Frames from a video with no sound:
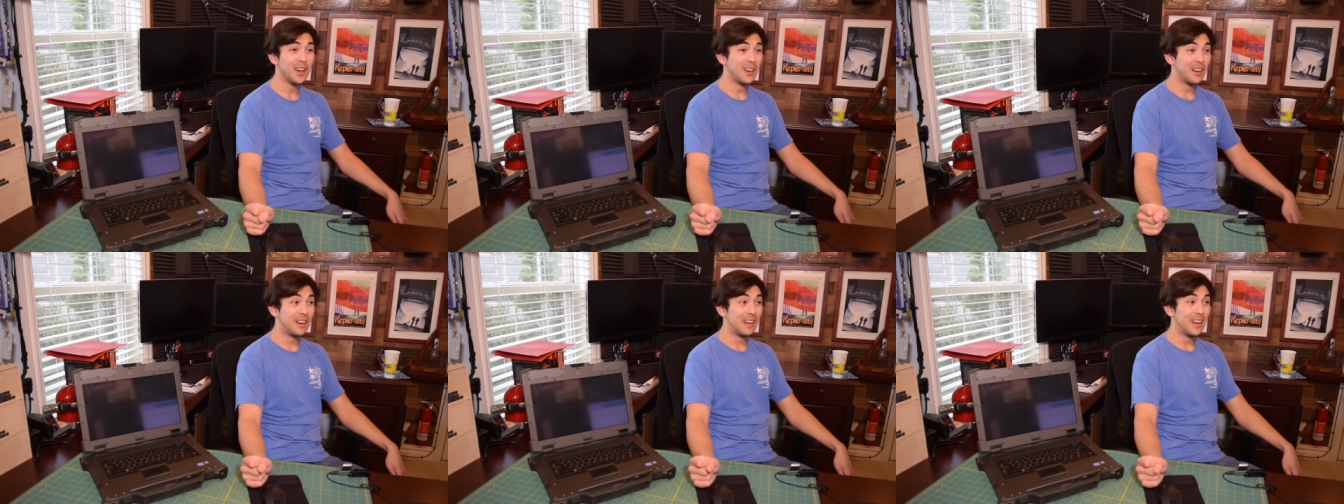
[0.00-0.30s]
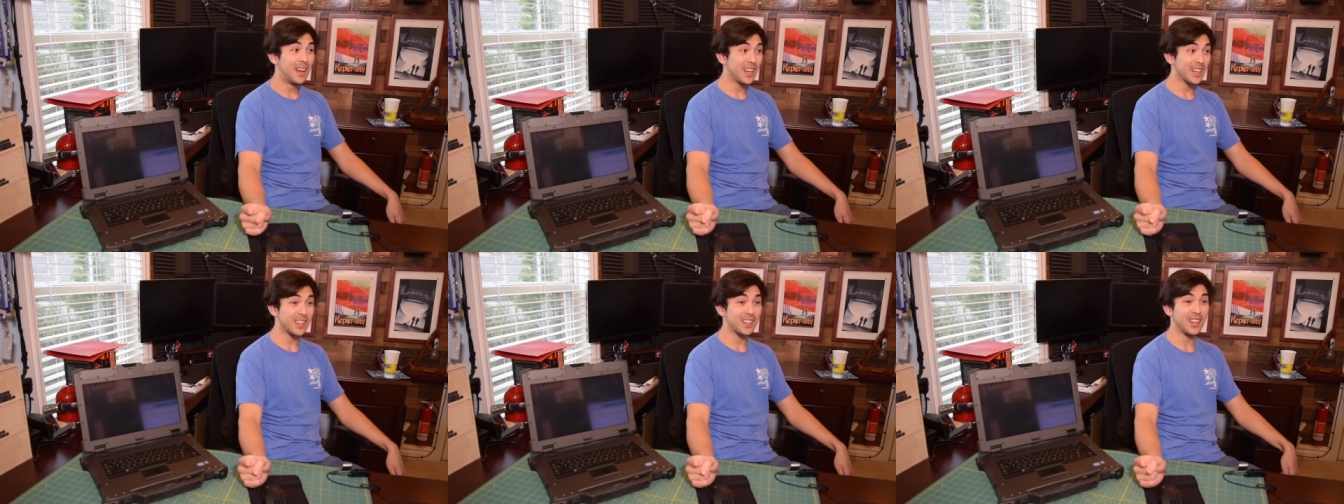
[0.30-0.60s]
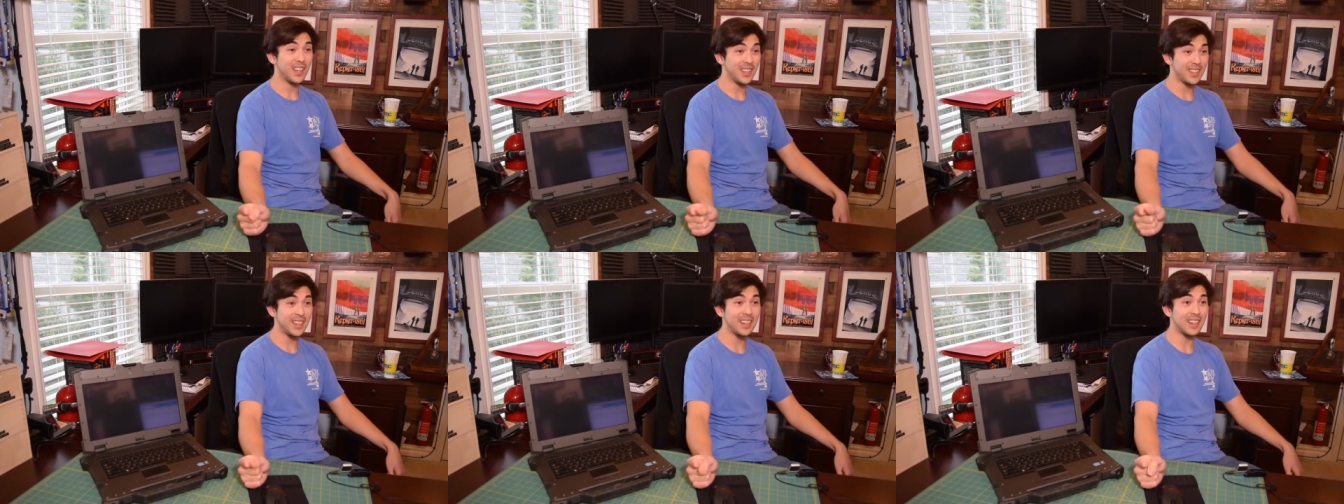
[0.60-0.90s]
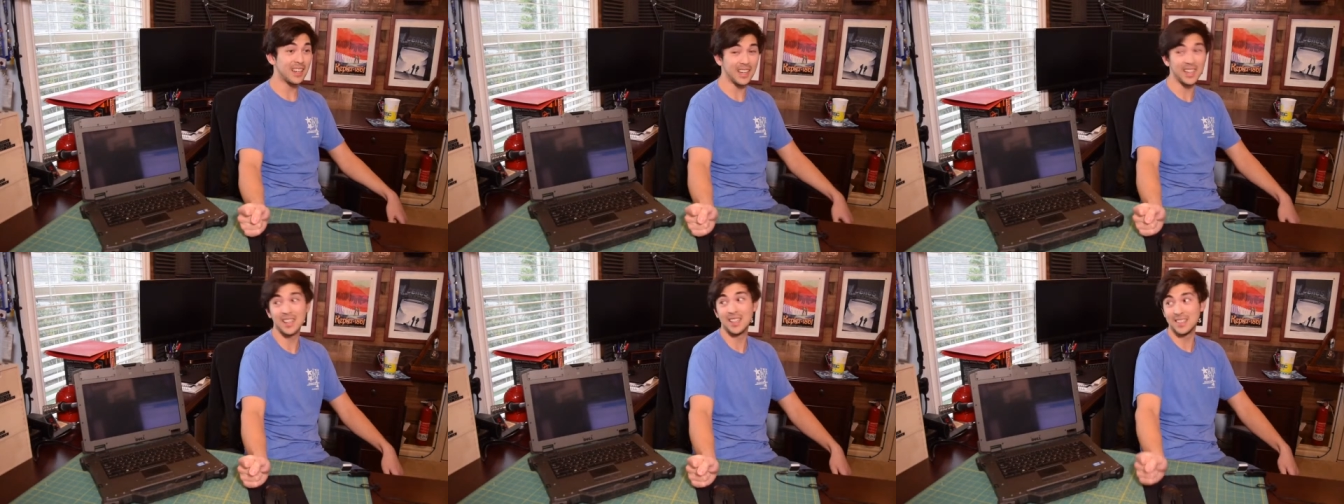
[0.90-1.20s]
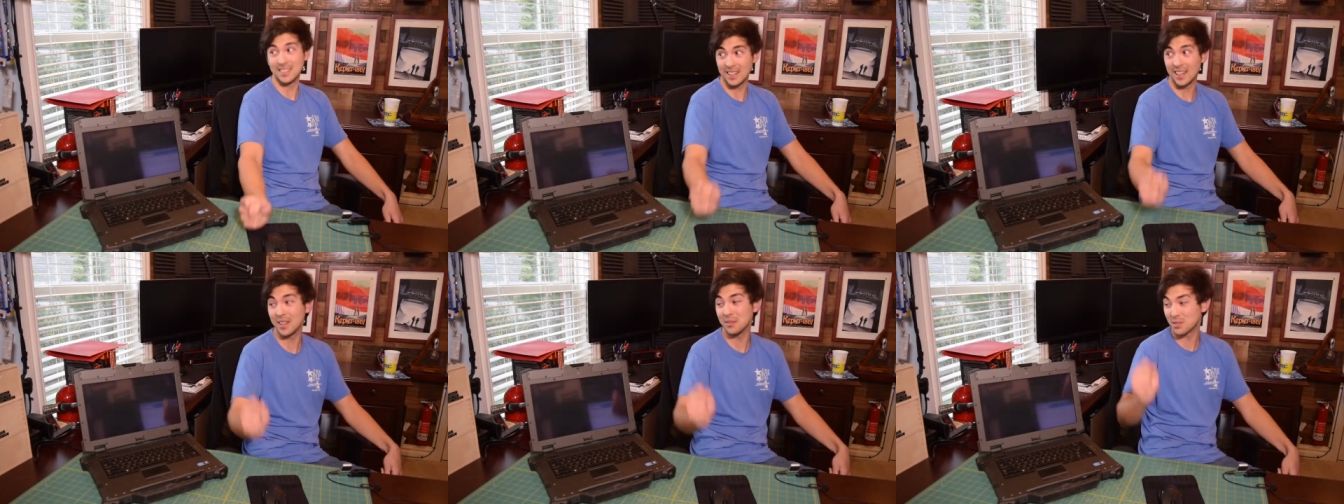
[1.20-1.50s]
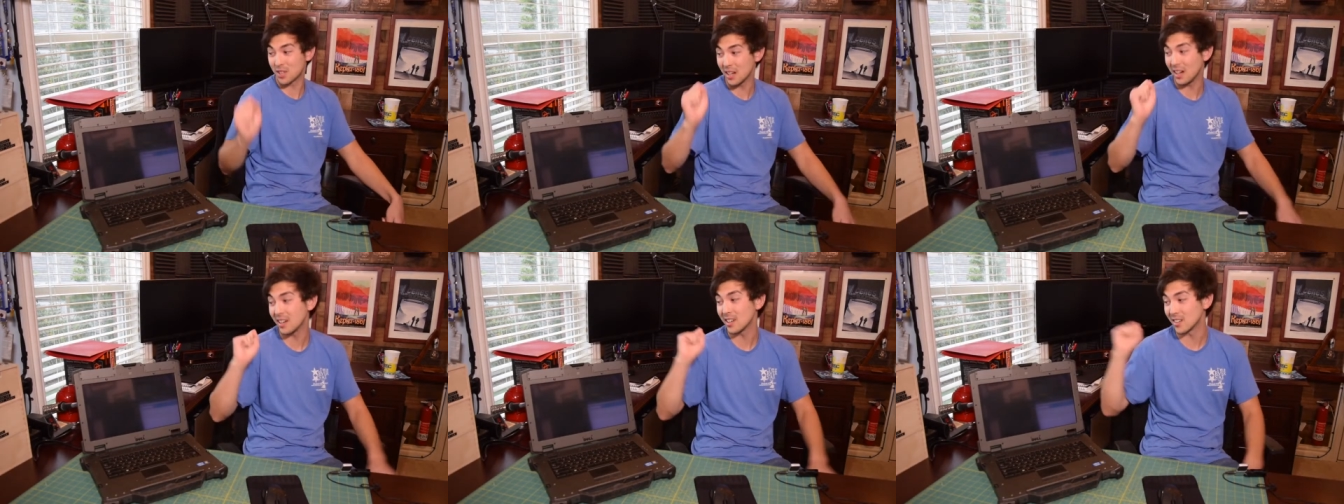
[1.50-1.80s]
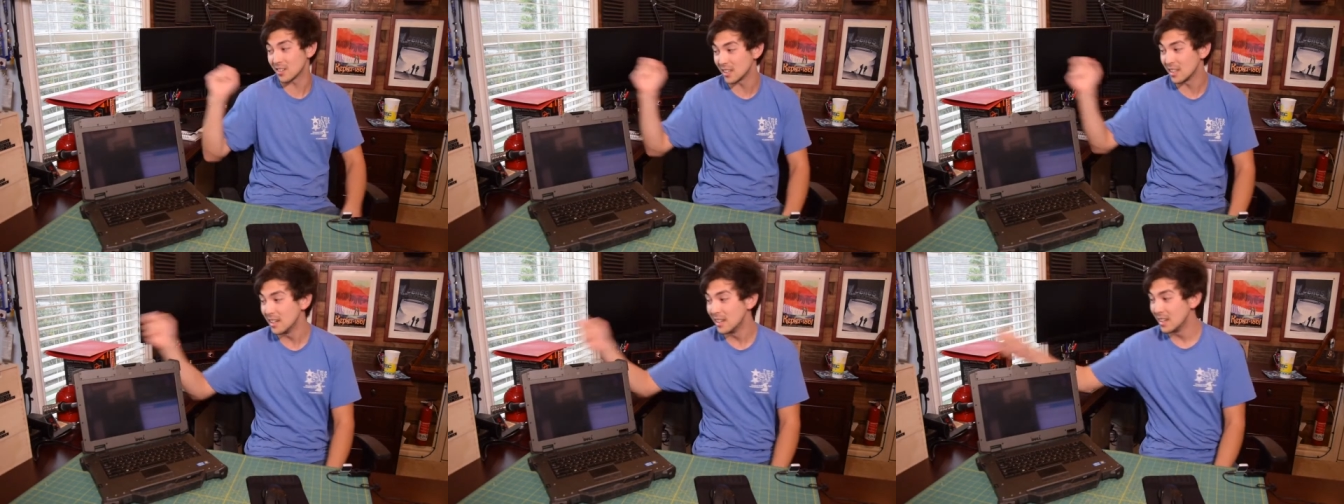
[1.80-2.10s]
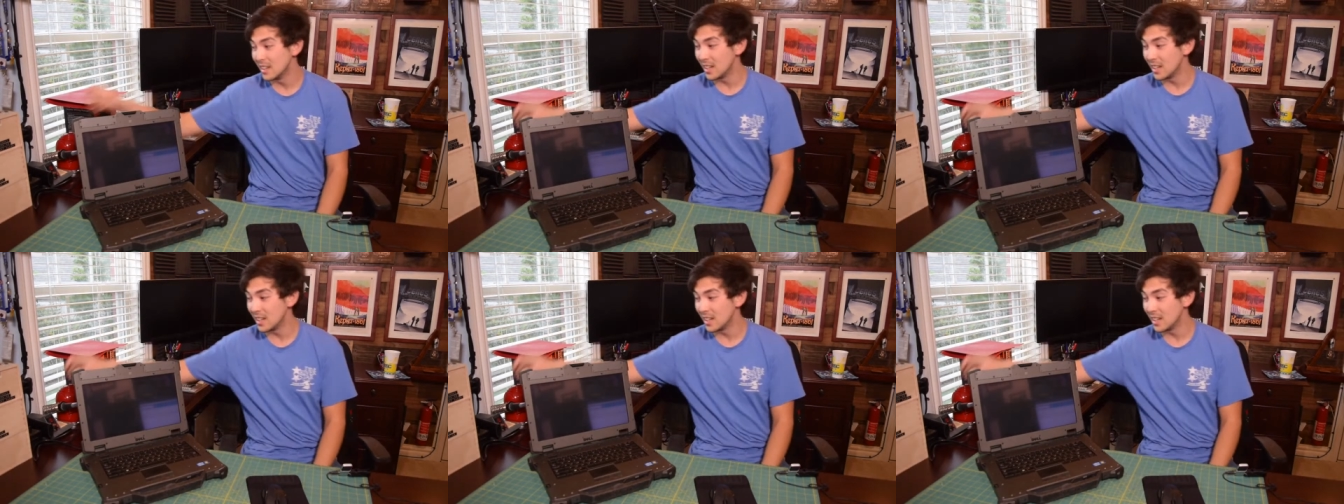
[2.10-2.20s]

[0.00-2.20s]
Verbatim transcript: Heck, yeah, I'm tired.